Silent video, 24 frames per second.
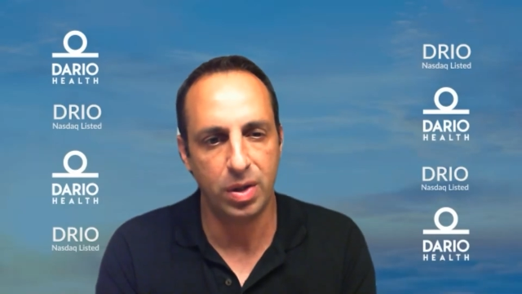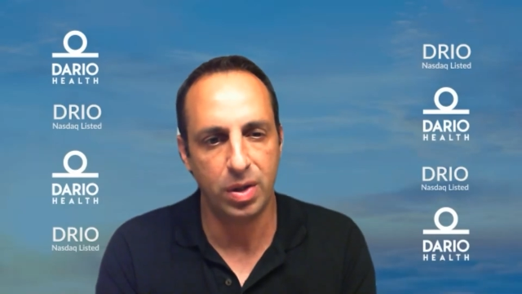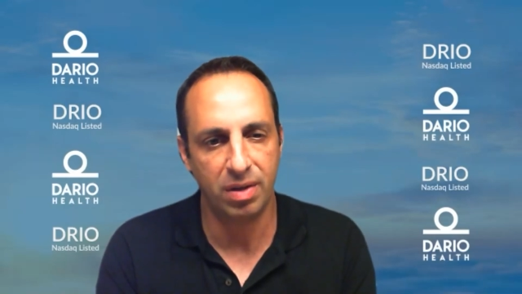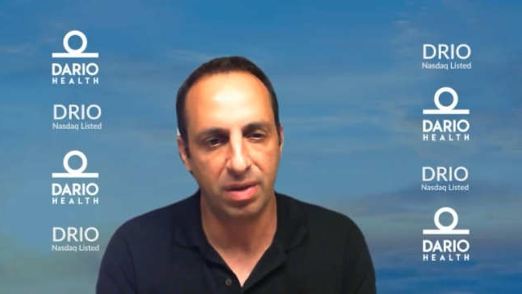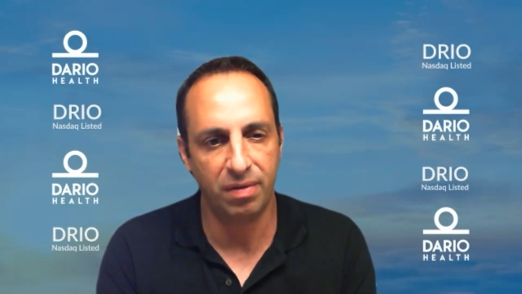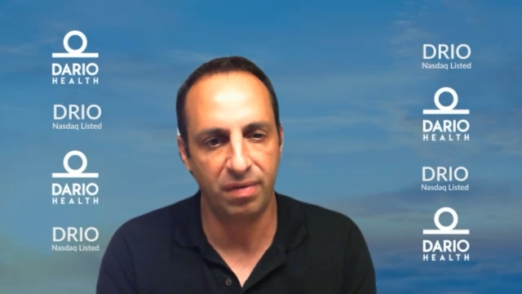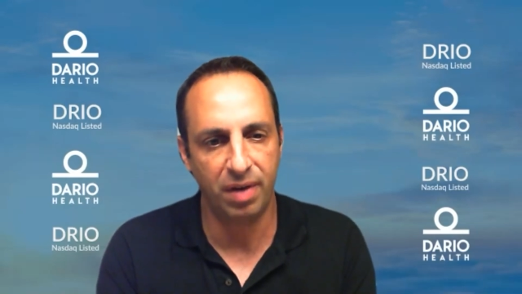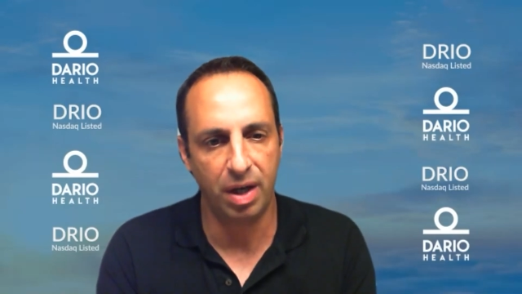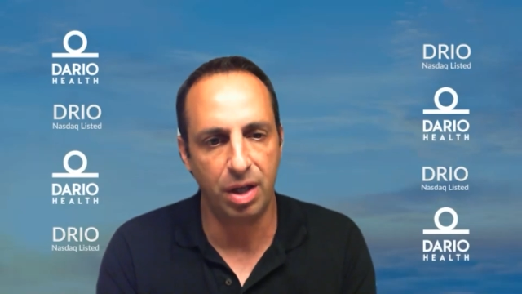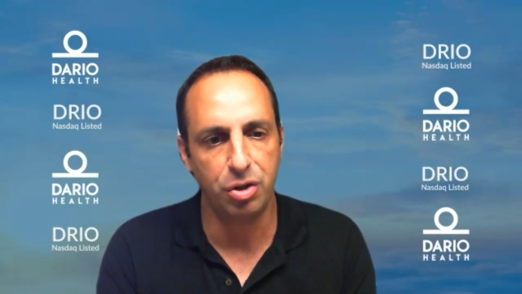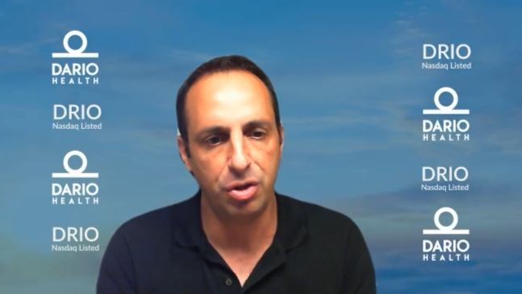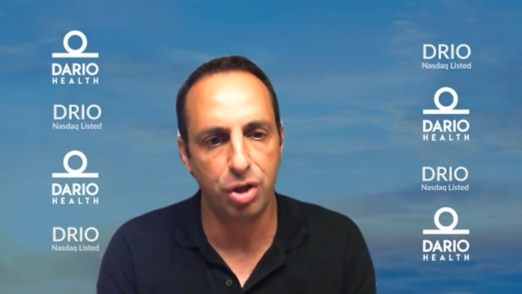
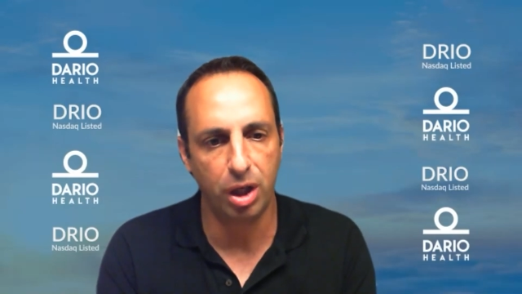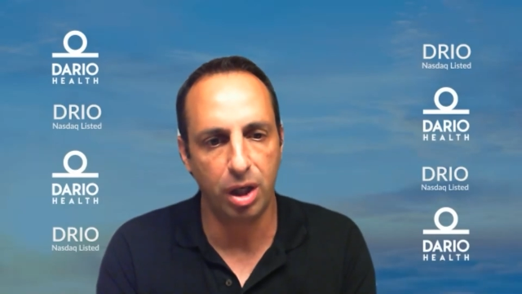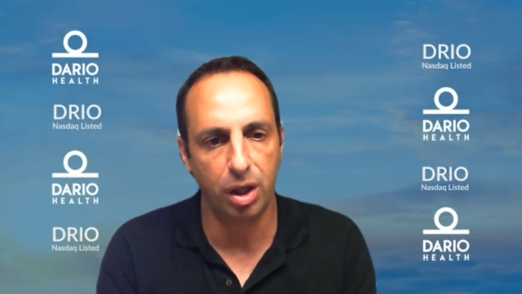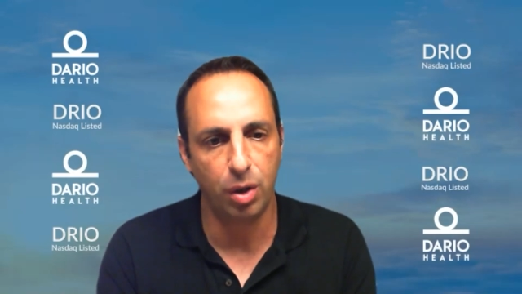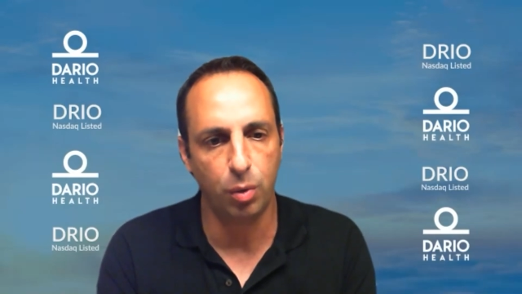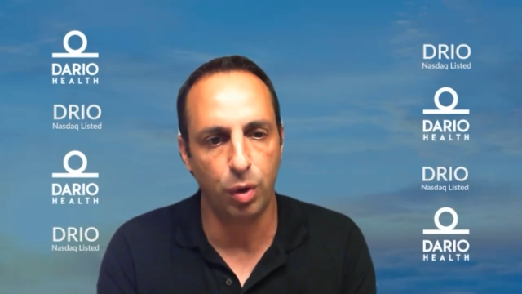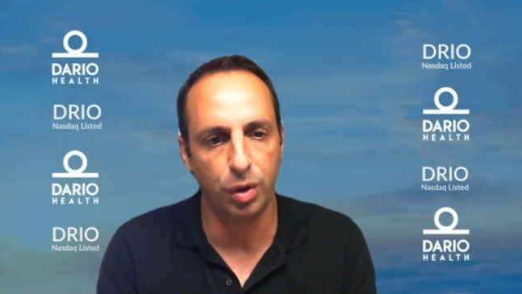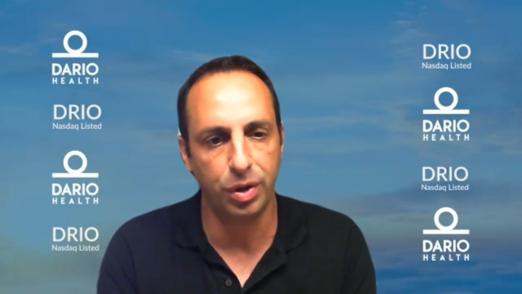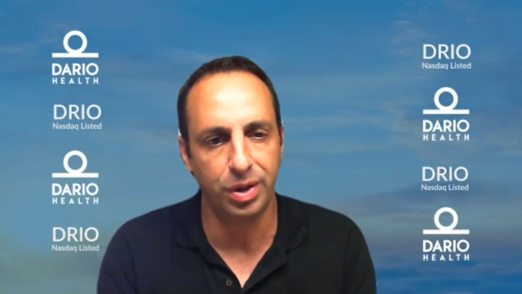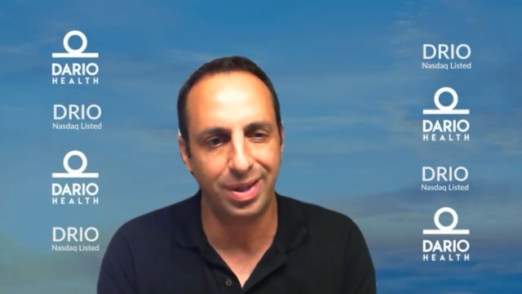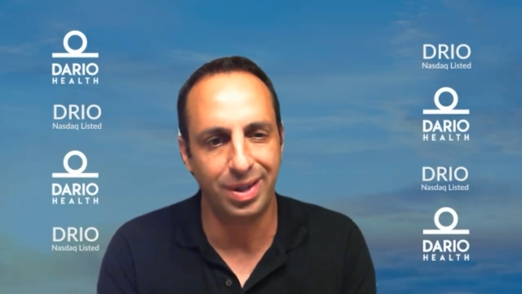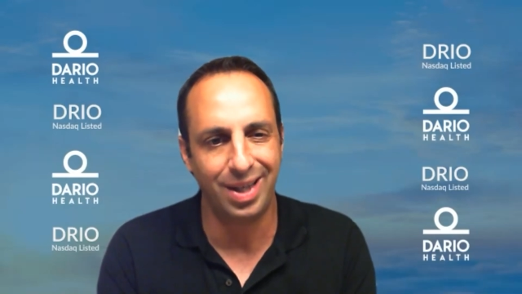eventually
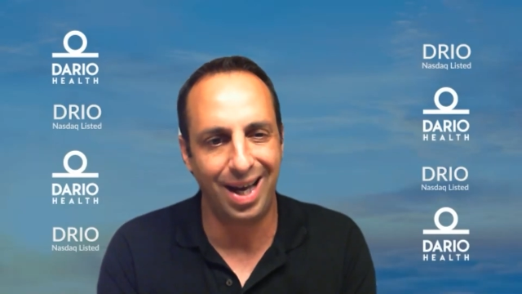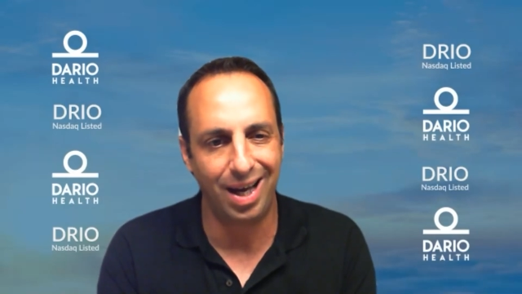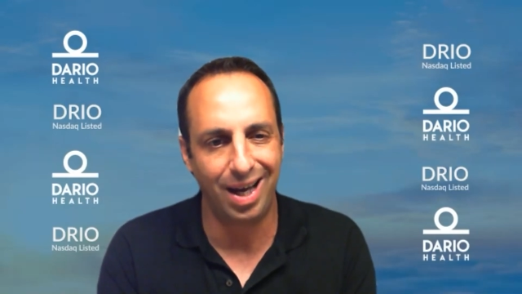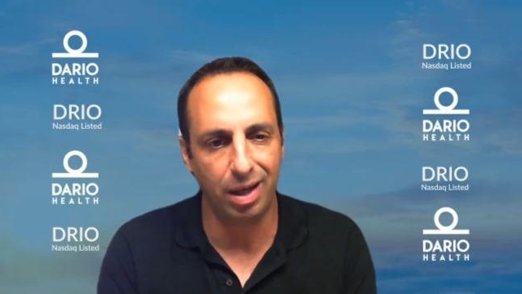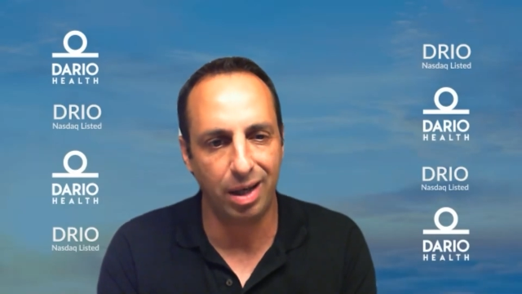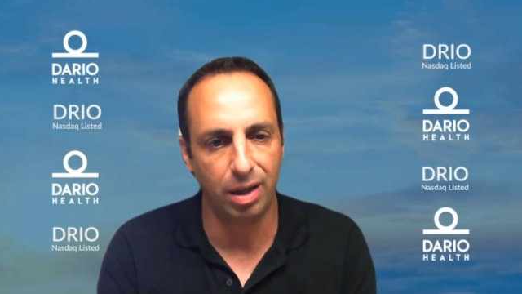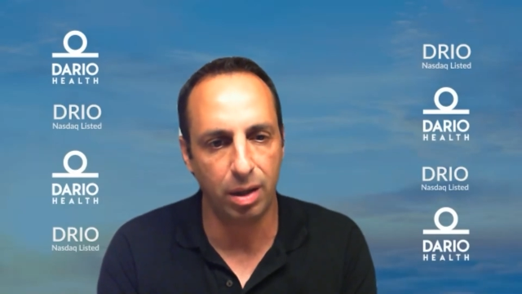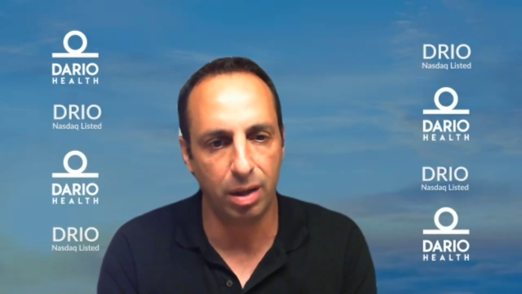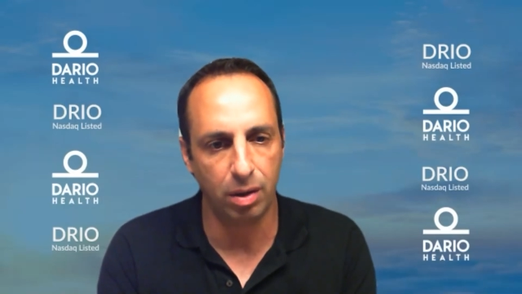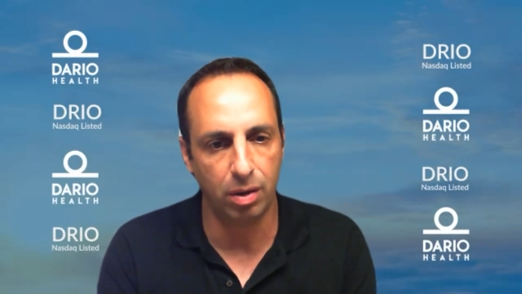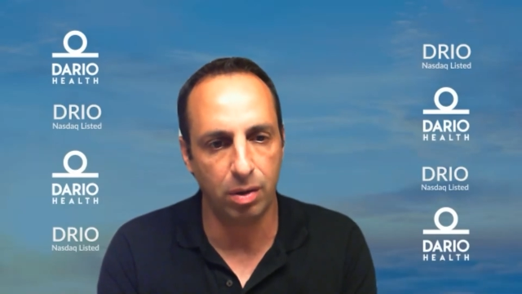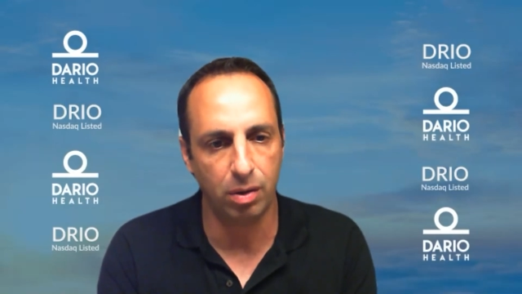what
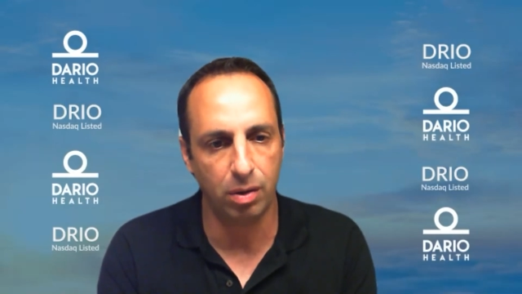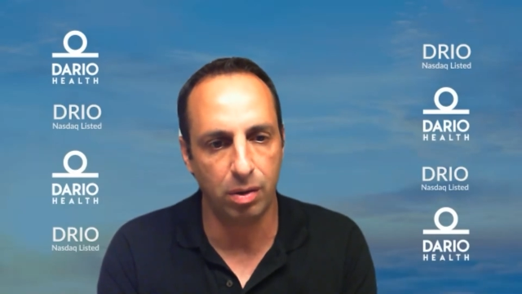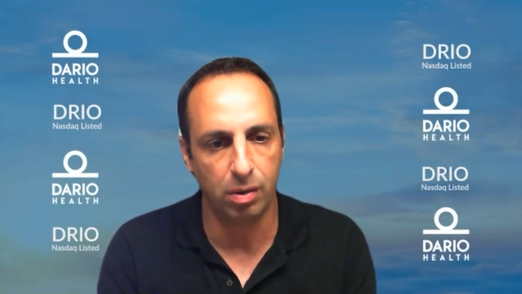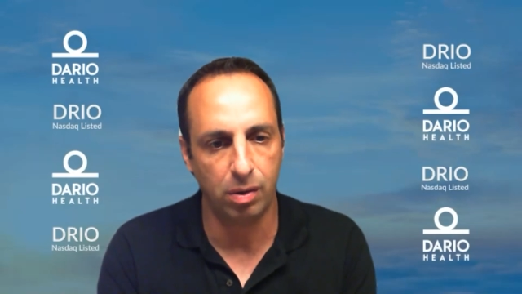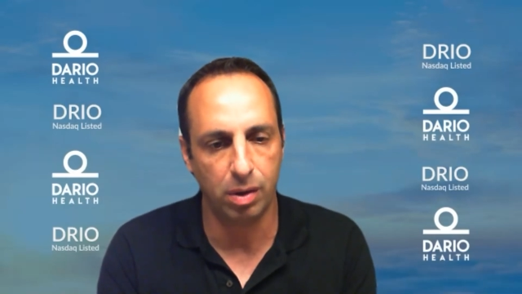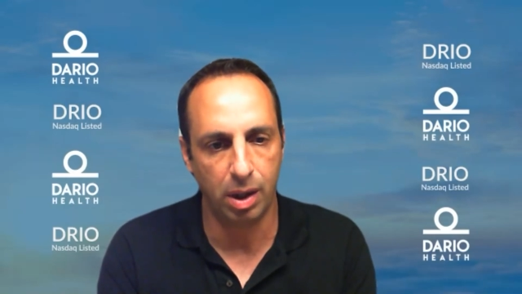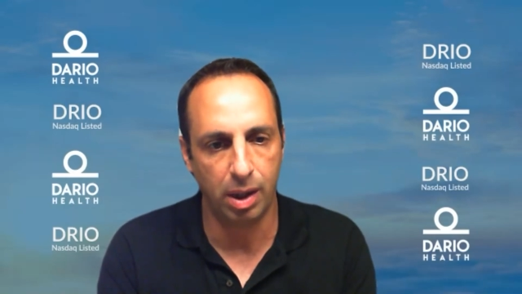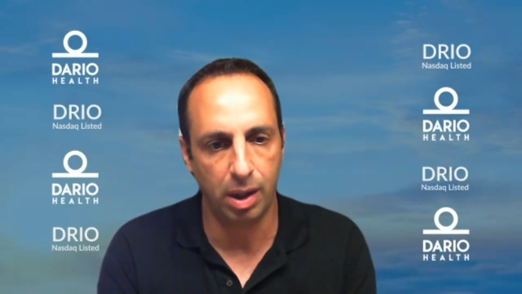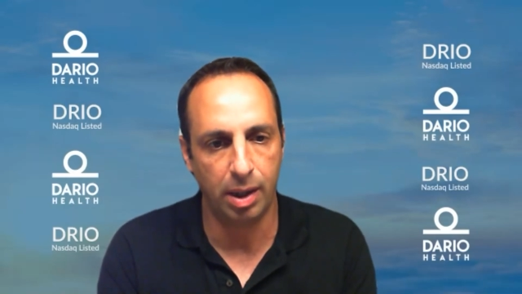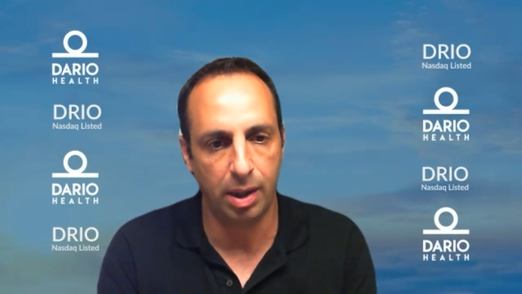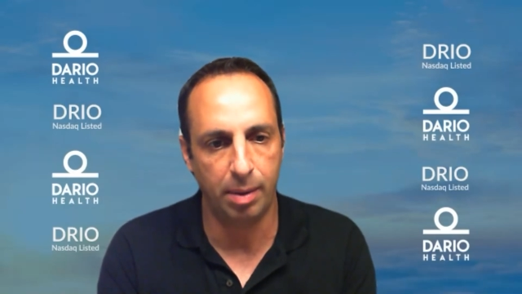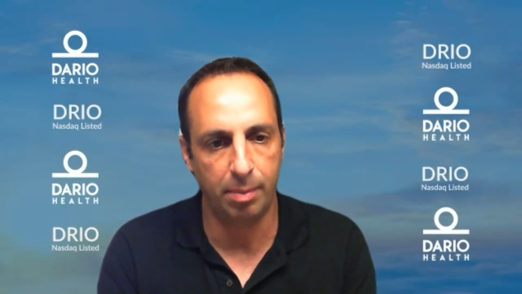Dario
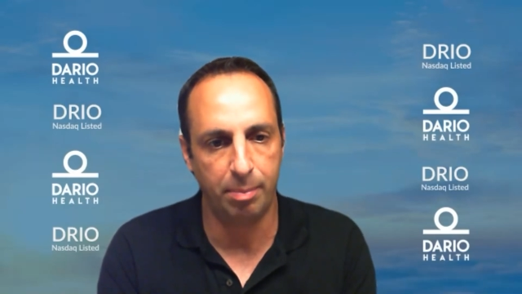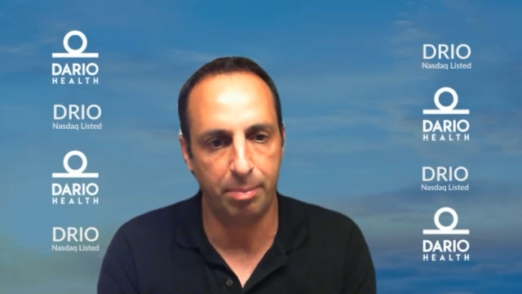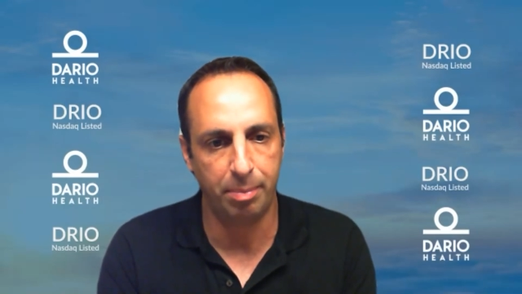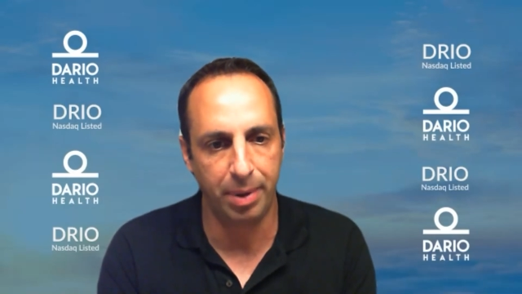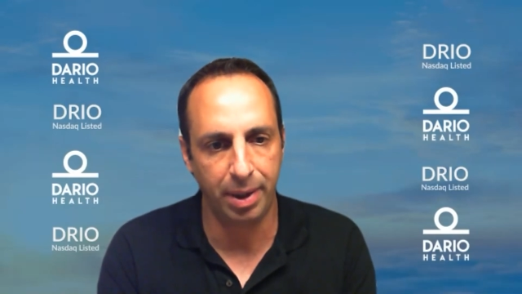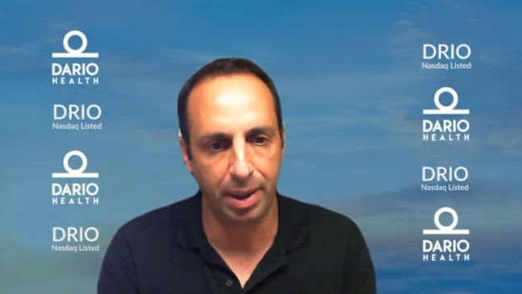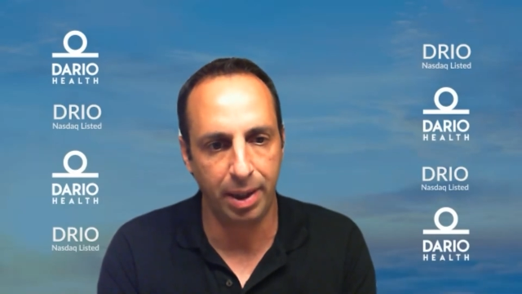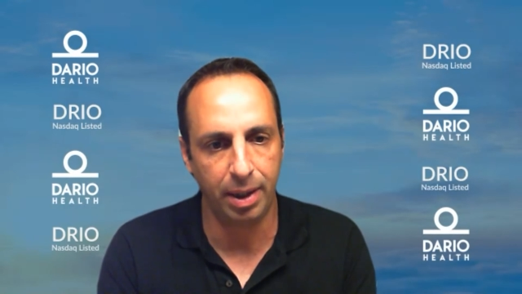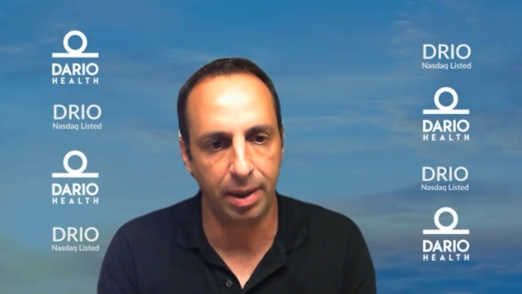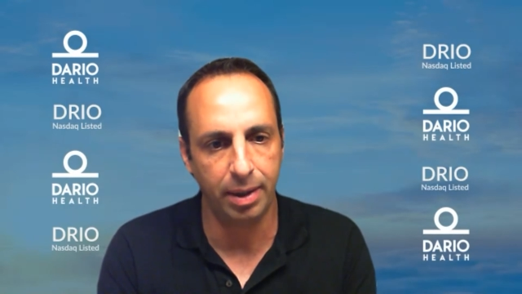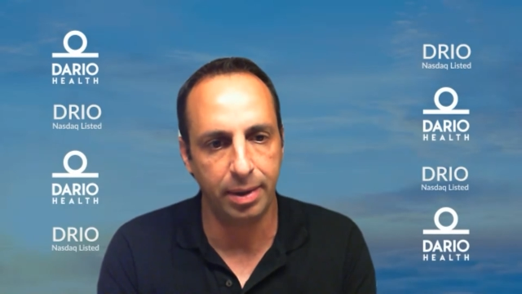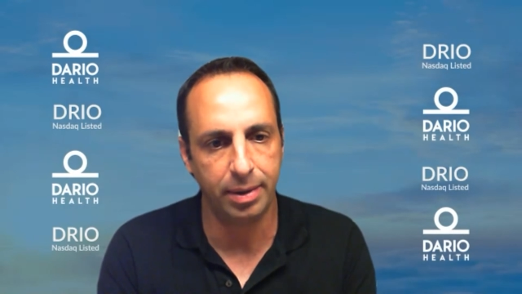
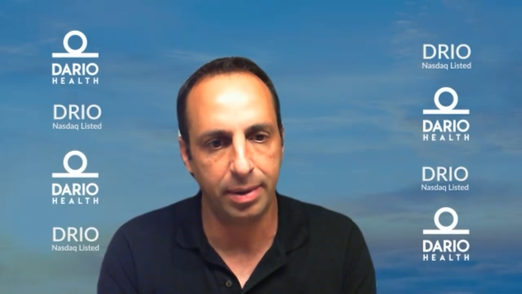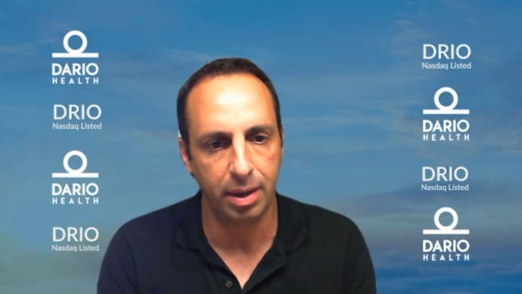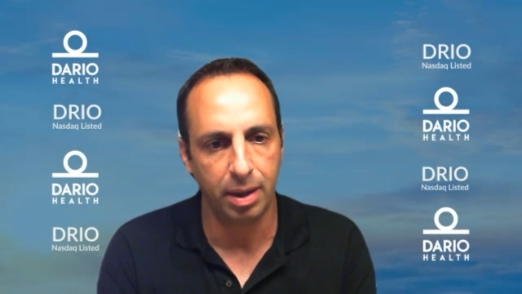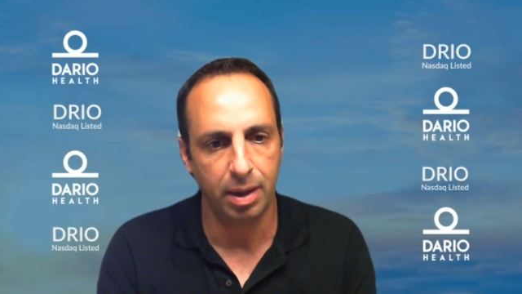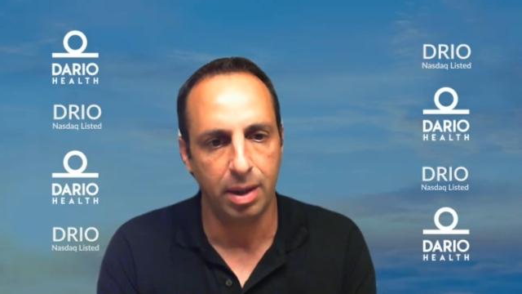built